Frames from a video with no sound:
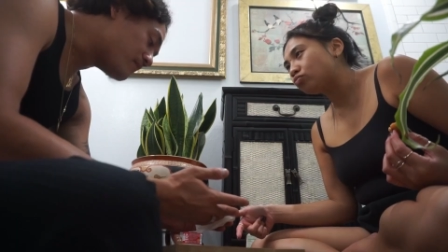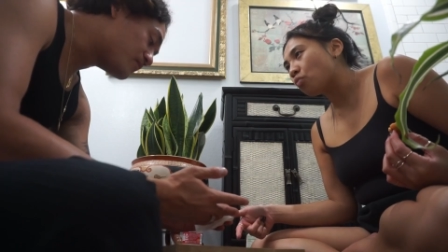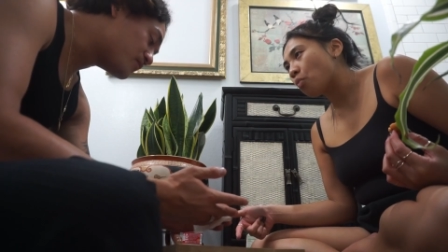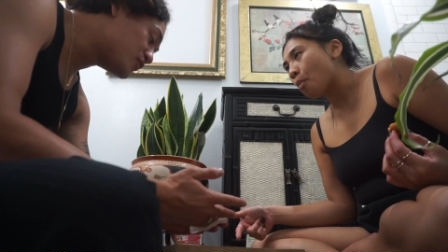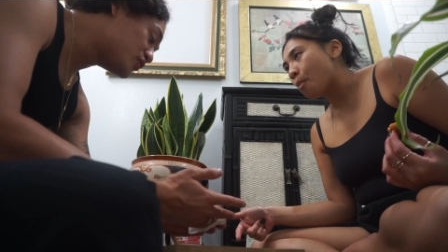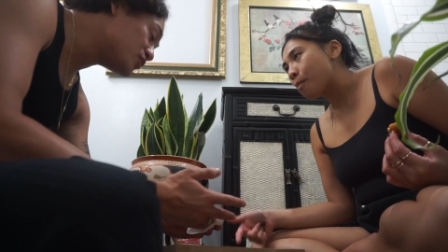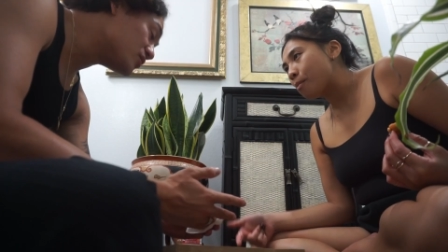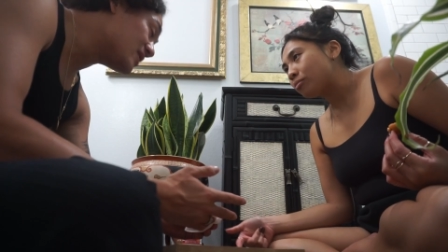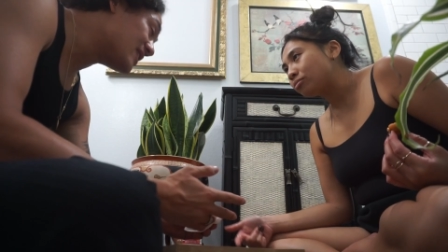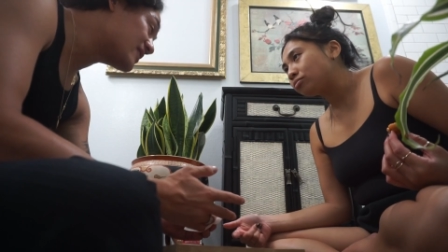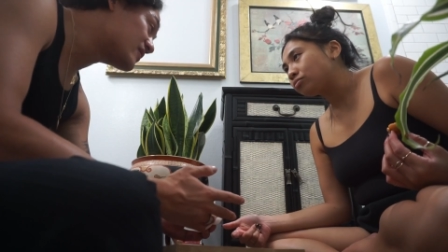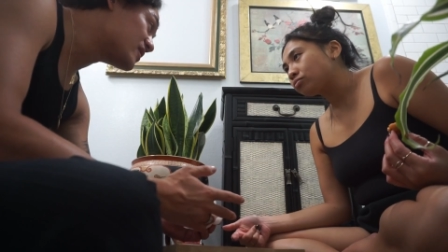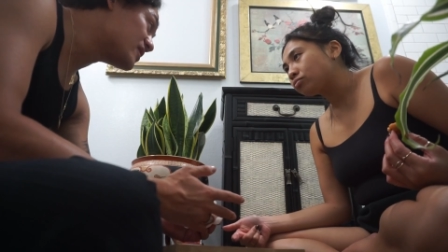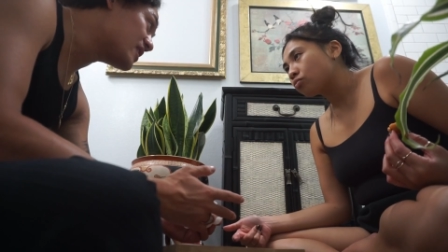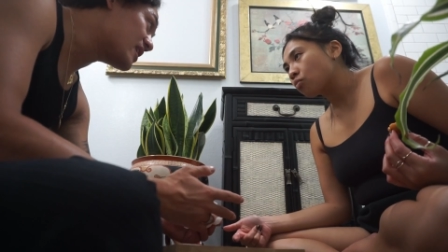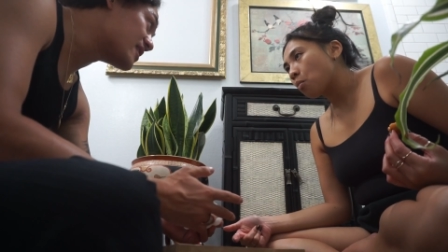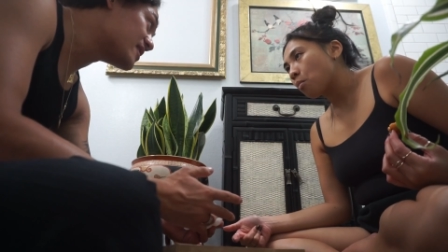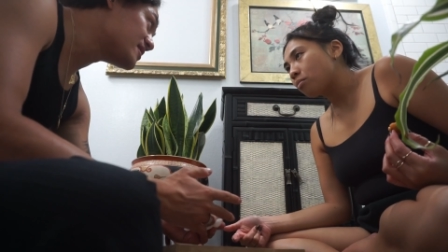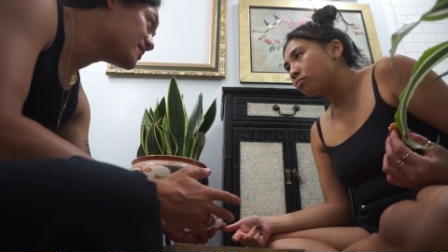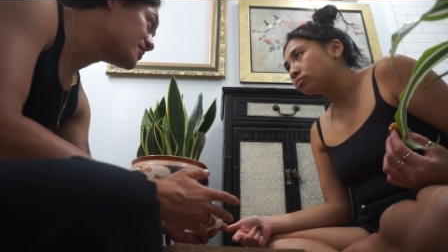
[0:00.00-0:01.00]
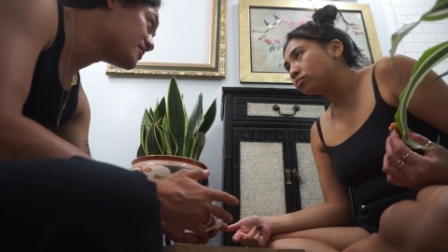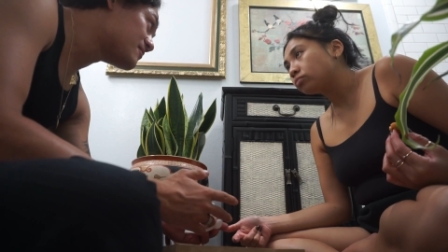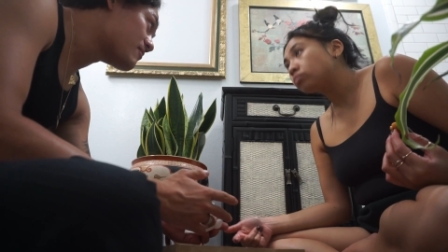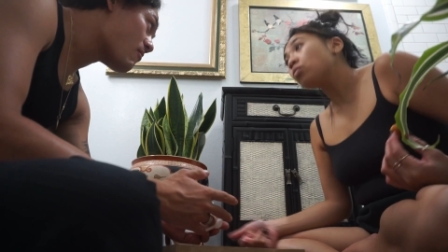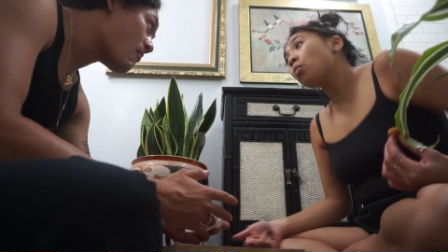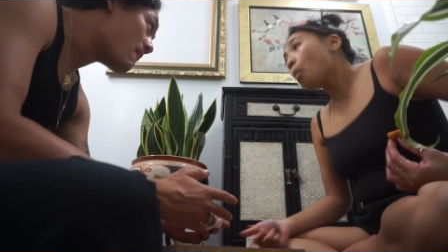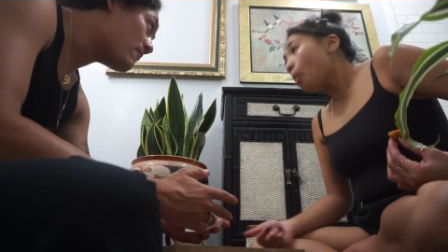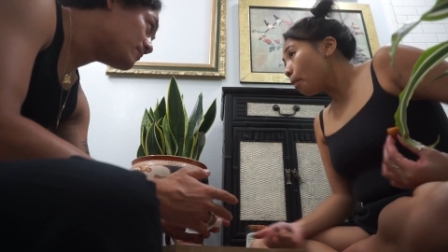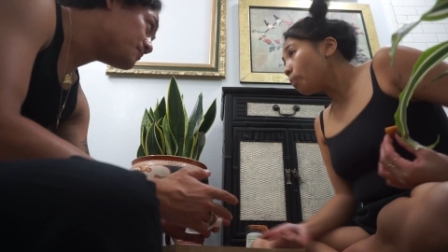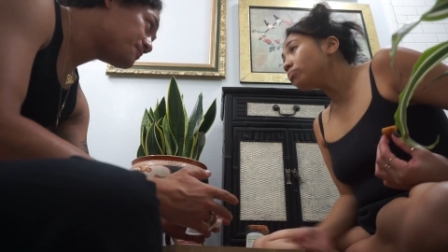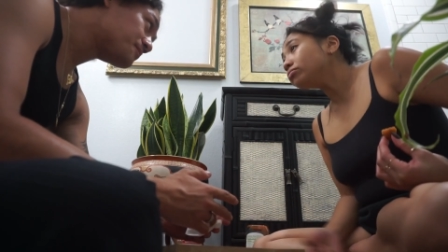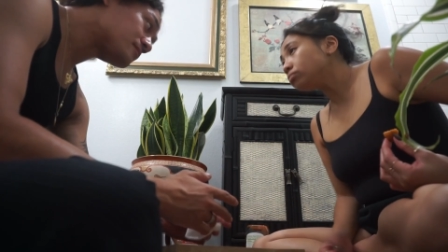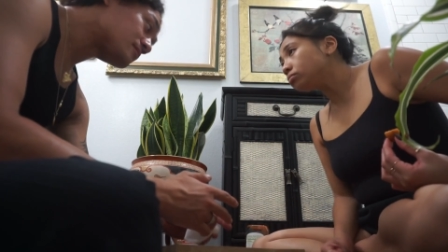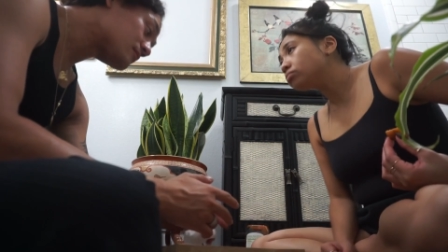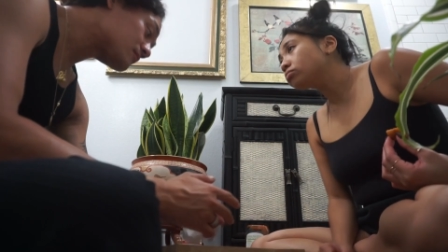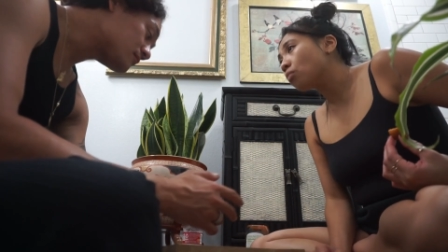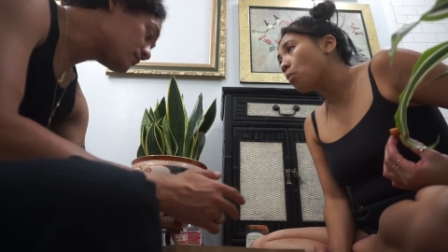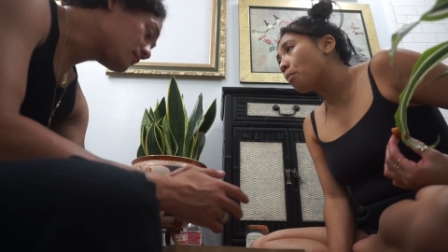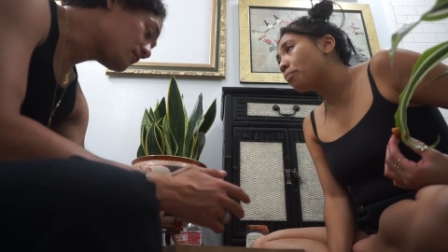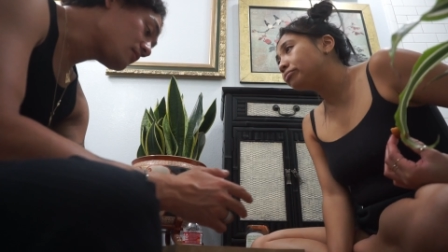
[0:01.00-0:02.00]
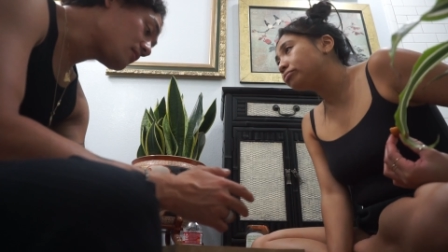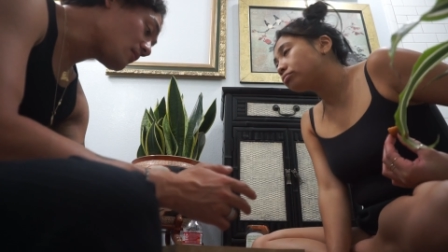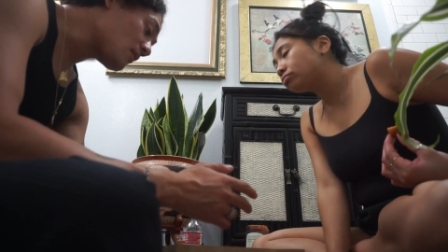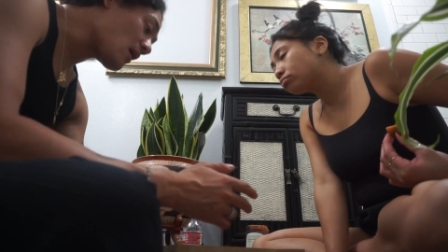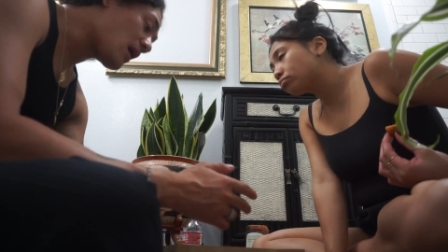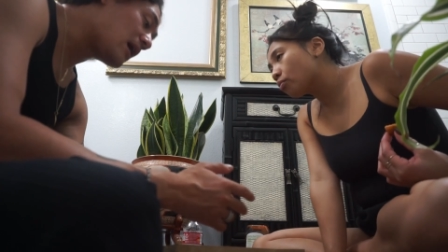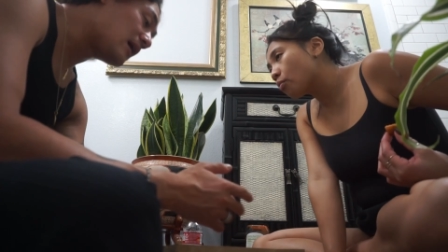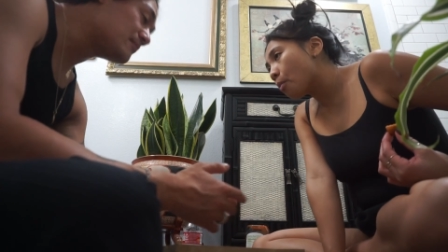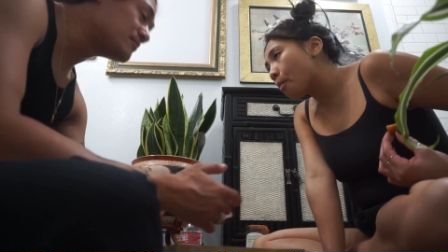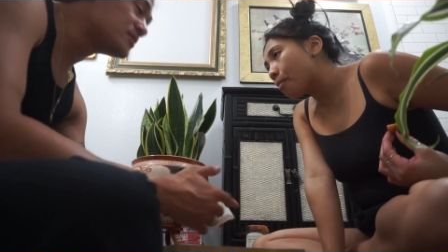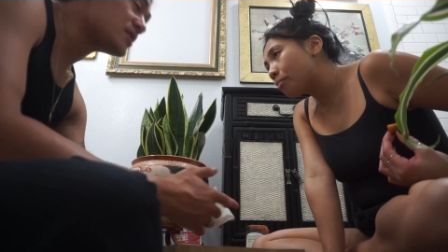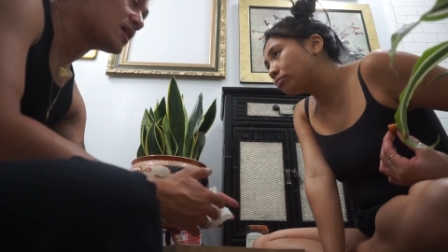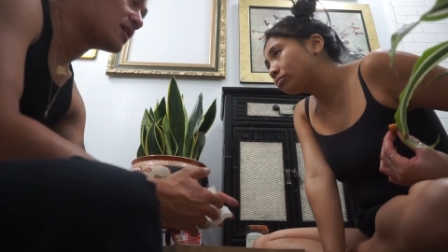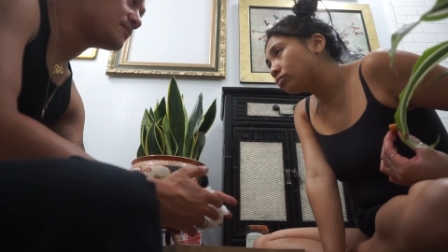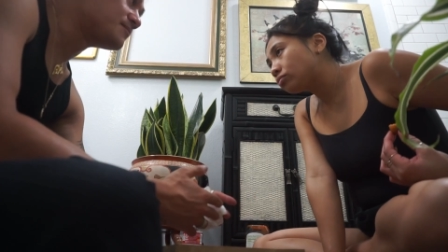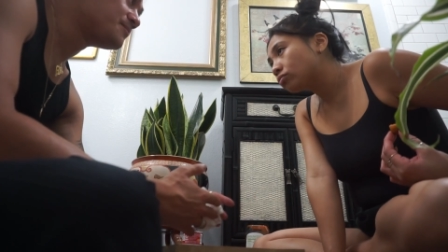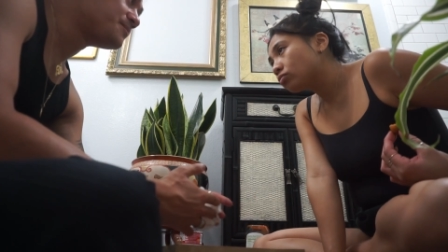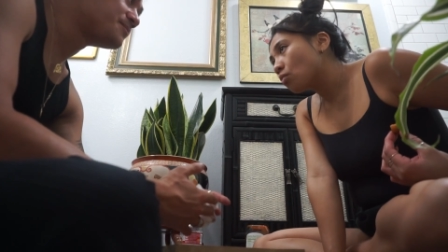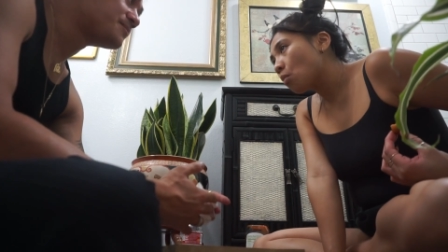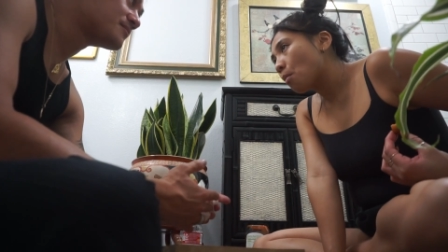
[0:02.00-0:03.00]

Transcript: Did you like the nuggets? Mm-hmm. I'm done.